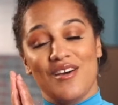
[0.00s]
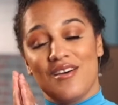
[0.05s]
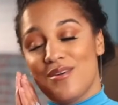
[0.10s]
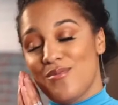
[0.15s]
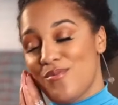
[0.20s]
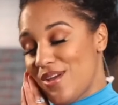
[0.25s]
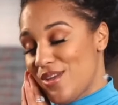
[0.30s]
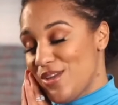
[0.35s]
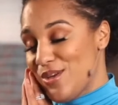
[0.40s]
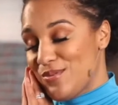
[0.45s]

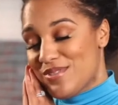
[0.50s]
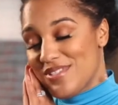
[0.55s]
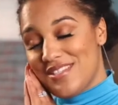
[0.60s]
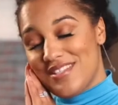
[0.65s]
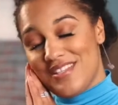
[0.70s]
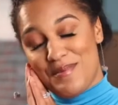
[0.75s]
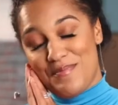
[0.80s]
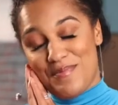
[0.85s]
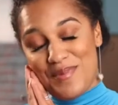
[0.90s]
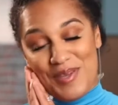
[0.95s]
while you were
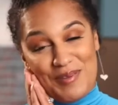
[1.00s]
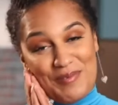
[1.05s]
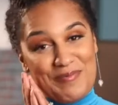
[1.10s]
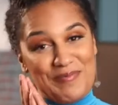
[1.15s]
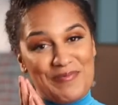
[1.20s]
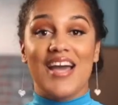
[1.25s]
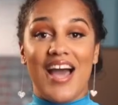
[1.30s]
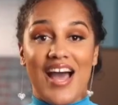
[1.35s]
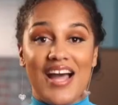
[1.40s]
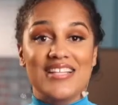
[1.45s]
sleeping.
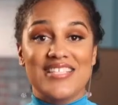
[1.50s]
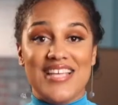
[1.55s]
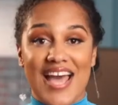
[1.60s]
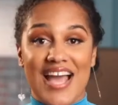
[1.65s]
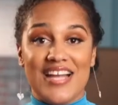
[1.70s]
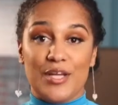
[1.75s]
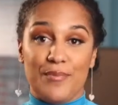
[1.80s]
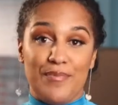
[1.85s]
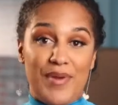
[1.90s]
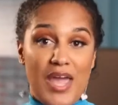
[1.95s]

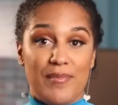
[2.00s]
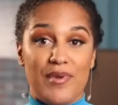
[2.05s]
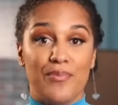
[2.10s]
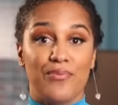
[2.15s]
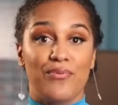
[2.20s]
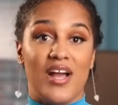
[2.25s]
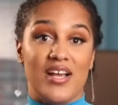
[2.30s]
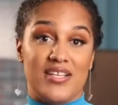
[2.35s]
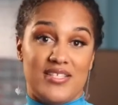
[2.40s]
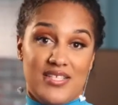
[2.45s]
Contact a payment
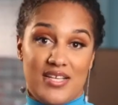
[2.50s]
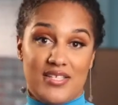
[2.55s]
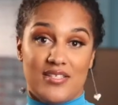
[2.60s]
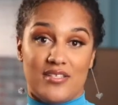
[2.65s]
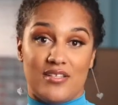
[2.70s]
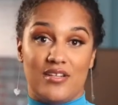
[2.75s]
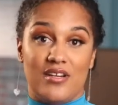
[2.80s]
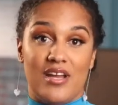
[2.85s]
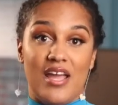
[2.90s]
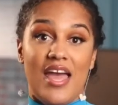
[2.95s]

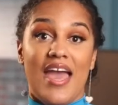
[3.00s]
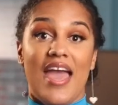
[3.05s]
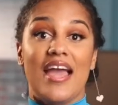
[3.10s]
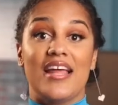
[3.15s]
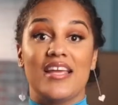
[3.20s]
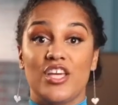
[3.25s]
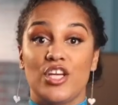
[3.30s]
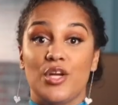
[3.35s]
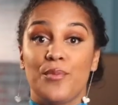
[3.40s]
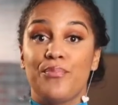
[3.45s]
processor and
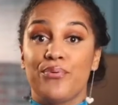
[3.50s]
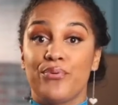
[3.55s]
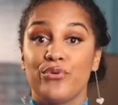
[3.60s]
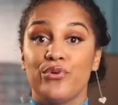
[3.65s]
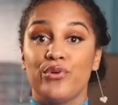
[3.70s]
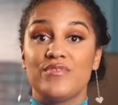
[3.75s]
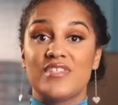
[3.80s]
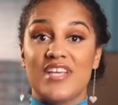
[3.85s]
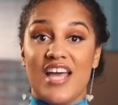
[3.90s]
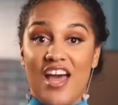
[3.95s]
get
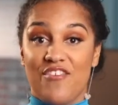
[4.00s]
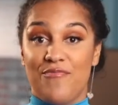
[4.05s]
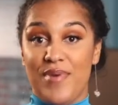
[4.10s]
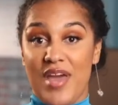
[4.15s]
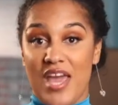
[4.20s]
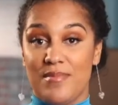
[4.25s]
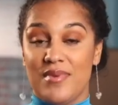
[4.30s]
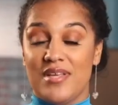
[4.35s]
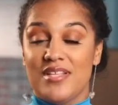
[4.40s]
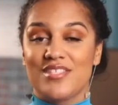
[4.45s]
approved to have
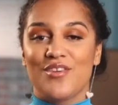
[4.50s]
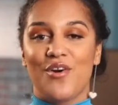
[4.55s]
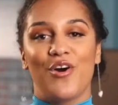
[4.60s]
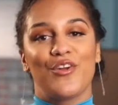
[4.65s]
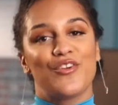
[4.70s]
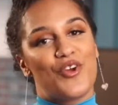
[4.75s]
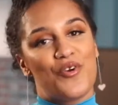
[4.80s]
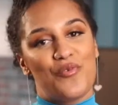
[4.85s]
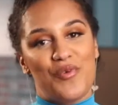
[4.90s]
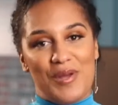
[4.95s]
payments on
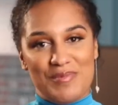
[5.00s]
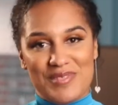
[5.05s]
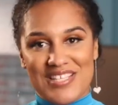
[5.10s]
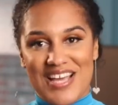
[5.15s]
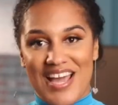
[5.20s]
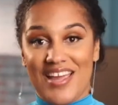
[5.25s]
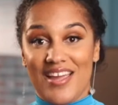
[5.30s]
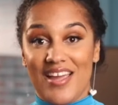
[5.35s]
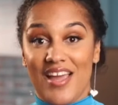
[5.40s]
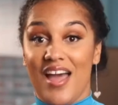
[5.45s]
your
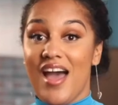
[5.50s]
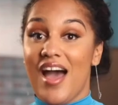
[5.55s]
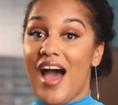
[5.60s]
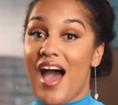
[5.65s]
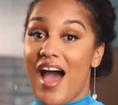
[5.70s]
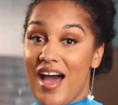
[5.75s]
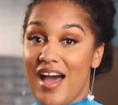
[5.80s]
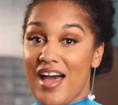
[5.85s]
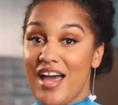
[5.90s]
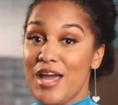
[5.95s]
website.
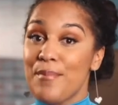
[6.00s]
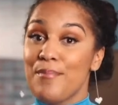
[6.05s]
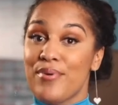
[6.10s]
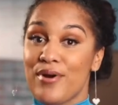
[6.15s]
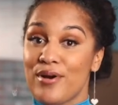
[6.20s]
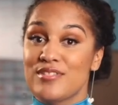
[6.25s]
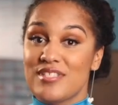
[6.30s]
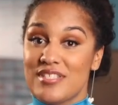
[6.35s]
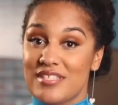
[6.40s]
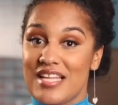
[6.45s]
I
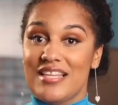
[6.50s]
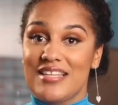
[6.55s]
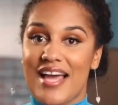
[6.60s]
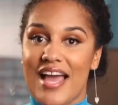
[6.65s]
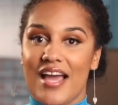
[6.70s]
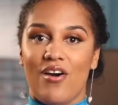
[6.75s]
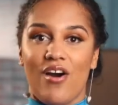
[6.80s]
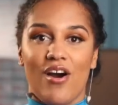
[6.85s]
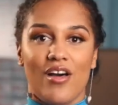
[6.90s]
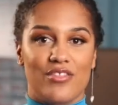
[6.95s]
personally
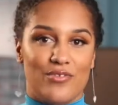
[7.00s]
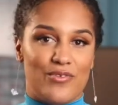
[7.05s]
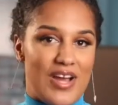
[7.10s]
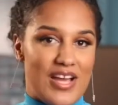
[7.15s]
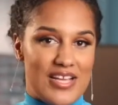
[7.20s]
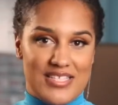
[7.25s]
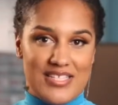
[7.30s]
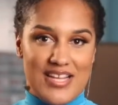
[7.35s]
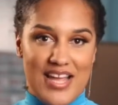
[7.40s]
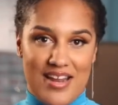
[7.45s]
like
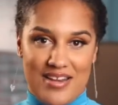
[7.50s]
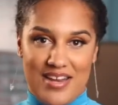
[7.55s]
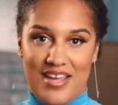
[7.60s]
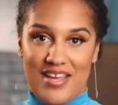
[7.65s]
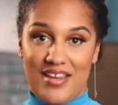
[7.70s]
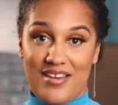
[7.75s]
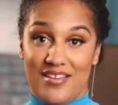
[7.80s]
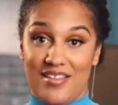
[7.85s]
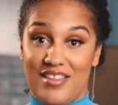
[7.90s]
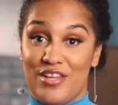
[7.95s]

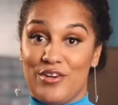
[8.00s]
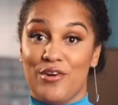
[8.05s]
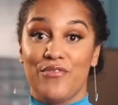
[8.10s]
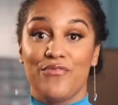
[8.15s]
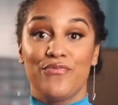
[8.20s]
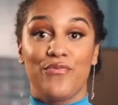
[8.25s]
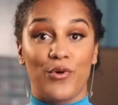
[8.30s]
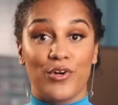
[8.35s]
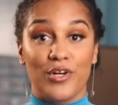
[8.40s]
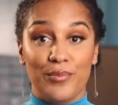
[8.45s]
Authorize.net. They're
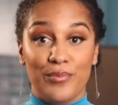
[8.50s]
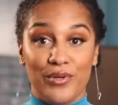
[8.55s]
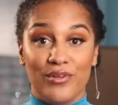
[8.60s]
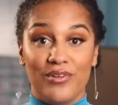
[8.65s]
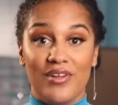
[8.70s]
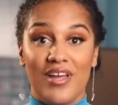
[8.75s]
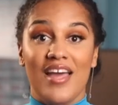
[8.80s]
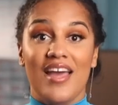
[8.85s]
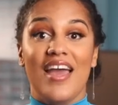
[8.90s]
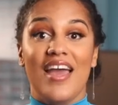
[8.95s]
affordable,
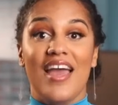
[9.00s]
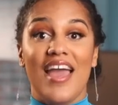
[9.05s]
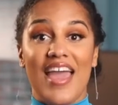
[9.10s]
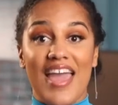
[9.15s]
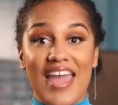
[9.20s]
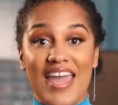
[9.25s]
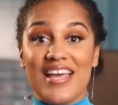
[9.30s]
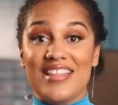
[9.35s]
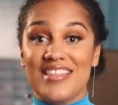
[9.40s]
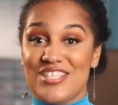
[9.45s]

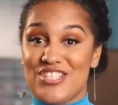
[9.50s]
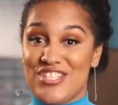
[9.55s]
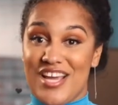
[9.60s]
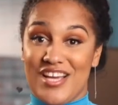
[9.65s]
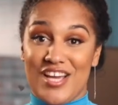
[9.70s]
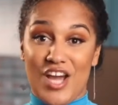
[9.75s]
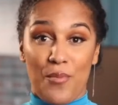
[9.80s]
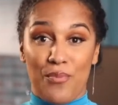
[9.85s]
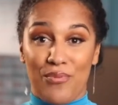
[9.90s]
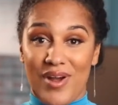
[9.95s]
and the
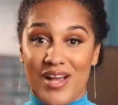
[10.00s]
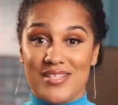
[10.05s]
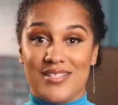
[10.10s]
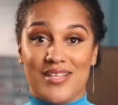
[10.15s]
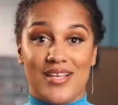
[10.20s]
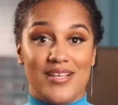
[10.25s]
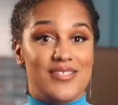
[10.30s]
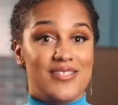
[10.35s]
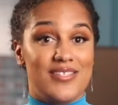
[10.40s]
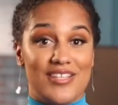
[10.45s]
checkout
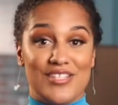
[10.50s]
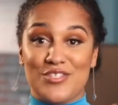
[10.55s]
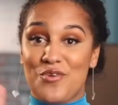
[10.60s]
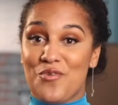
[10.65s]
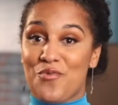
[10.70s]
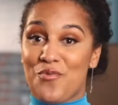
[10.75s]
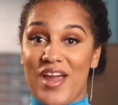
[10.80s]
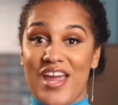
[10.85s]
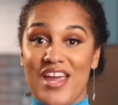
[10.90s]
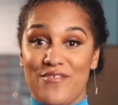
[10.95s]
process looks
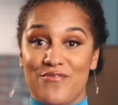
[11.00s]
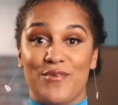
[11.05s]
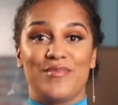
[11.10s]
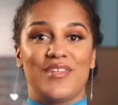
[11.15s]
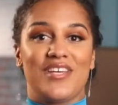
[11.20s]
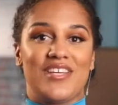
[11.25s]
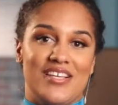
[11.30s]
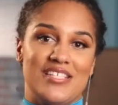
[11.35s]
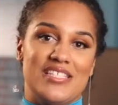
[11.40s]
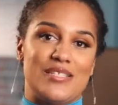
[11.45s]
great from the
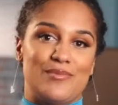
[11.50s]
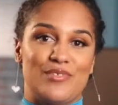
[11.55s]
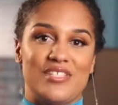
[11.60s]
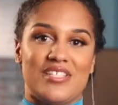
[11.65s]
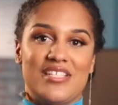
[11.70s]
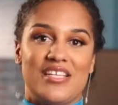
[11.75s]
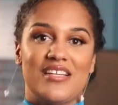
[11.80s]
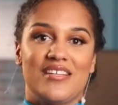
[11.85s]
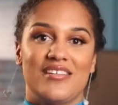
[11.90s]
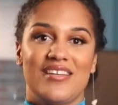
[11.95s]
customer's
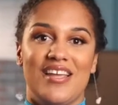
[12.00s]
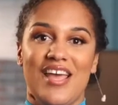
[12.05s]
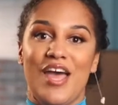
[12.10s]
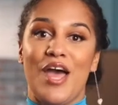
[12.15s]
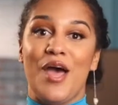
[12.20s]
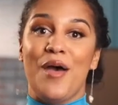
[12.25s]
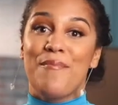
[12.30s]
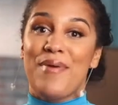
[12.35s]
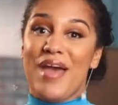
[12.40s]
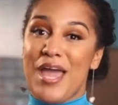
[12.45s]
end.
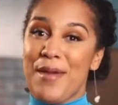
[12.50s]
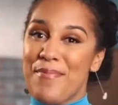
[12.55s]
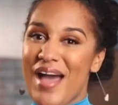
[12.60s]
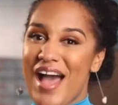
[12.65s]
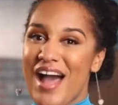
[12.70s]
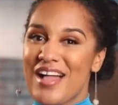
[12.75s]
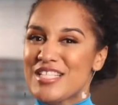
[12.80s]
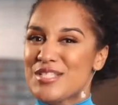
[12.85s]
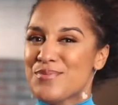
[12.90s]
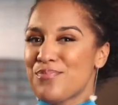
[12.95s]

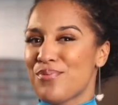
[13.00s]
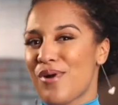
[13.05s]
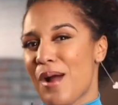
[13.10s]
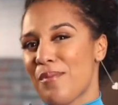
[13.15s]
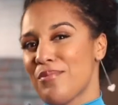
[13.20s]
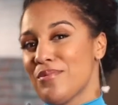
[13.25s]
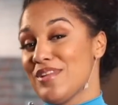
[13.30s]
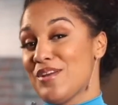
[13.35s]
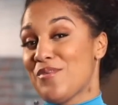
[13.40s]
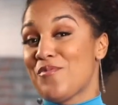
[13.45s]
PayPal is
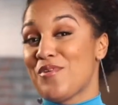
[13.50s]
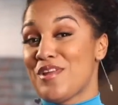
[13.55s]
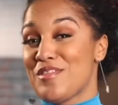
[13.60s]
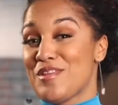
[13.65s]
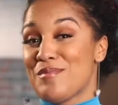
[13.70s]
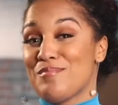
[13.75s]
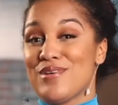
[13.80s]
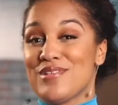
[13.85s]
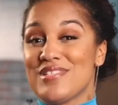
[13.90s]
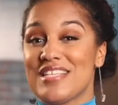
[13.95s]
probably one of the
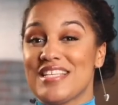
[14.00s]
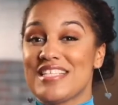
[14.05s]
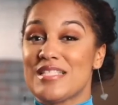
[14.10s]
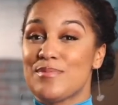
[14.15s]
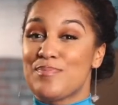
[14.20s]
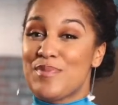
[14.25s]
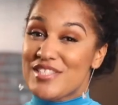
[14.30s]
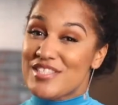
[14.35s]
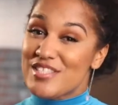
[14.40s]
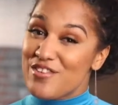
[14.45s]
most
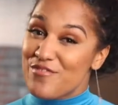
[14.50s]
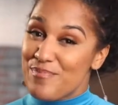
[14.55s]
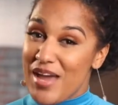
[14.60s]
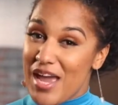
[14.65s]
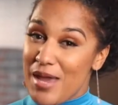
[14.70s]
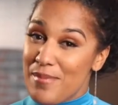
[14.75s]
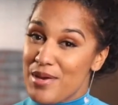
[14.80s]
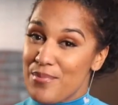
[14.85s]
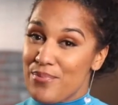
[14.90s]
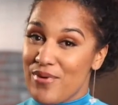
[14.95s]
expensive
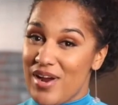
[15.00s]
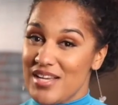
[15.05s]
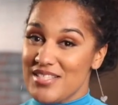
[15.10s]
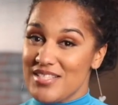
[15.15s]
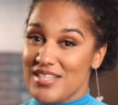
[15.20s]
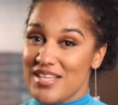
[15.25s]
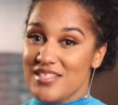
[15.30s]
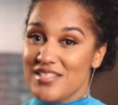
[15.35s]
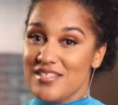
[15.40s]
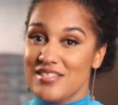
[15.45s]
payment
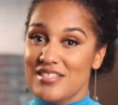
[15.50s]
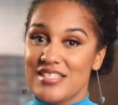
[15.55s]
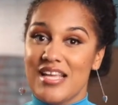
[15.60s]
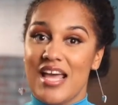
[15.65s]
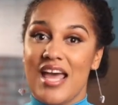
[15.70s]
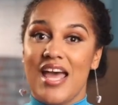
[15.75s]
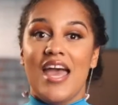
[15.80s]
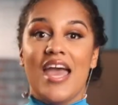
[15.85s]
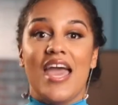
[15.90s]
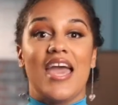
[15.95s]
processors,
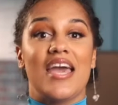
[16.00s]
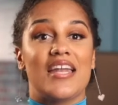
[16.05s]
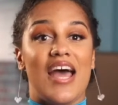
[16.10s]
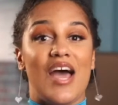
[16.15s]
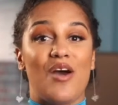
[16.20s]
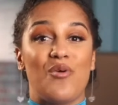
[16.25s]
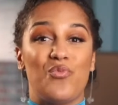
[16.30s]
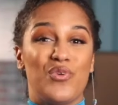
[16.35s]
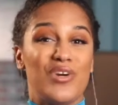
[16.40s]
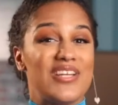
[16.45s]
and I
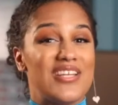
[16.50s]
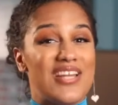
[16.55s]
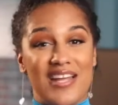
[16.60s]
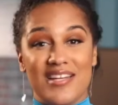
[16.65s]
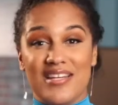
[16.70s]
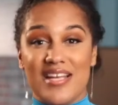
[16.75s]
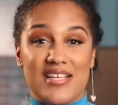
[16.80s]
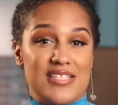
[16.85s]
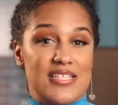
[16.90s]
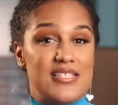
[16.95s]
would not
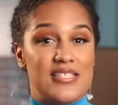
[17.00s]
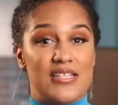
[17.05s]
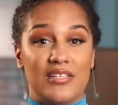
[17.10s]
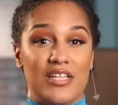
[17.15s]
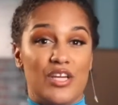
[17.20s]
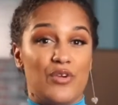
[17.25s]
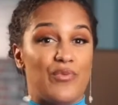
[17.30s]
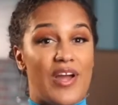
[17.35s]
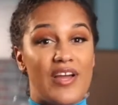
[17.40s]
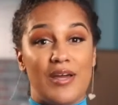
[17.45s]
necessarily
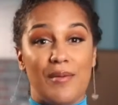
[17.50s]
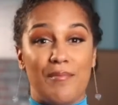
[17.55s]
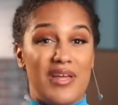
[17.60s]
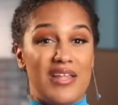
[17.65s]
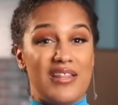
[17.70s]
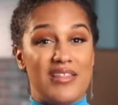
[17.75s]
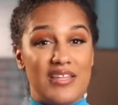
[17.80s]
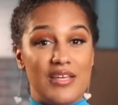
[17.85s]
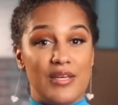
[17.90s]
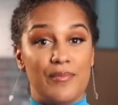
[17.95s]

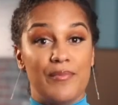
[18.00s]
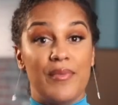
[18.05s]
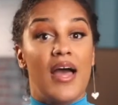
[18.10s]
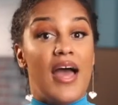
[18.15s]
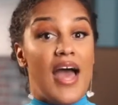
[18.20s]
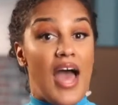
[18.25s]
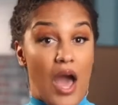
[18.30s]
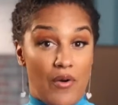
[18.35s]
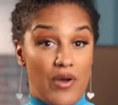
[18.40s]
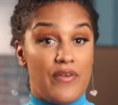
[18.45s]
recommend them.
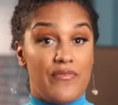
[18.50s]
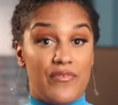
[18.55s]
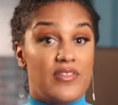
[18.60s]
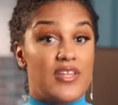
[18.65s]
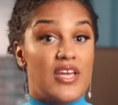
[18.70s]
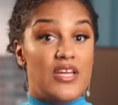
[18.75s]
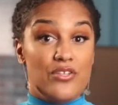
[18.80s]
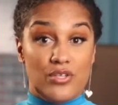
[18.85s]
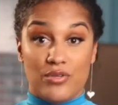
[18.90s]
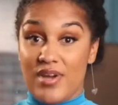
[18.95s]
However,
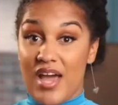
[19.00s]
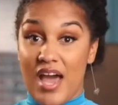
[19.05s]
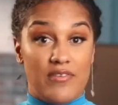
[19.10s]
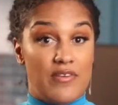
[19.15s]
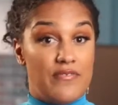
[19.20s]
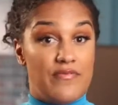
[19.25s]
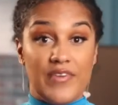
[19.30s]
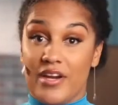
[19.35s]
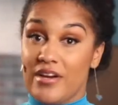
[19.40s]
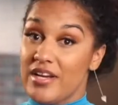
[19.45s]
they do have a
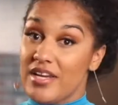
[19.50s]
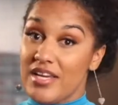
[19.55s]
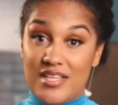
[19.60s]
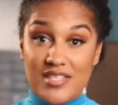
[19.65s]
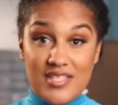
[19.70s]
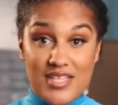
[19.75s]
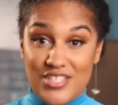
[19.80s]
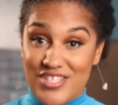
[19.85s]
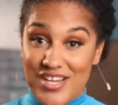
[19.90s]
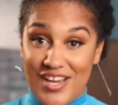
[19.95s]
very
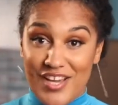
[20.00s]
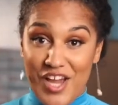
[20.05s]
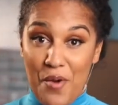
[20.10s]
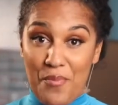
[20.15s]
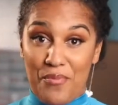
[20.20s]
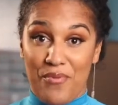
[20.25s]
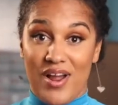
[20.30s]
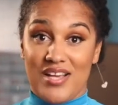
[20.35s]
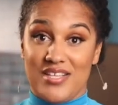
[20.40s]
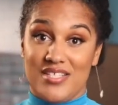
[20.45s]
easy checkout
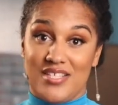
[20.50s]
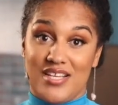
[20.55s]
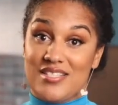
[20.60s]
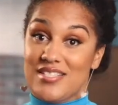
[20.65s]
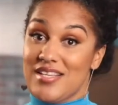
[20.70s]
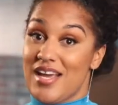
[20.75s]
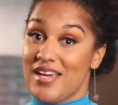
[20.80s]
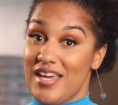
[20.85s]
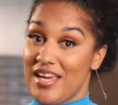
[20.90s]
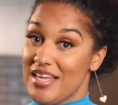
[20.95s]
process,
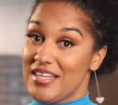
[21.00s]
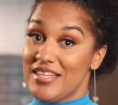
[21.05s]
I can't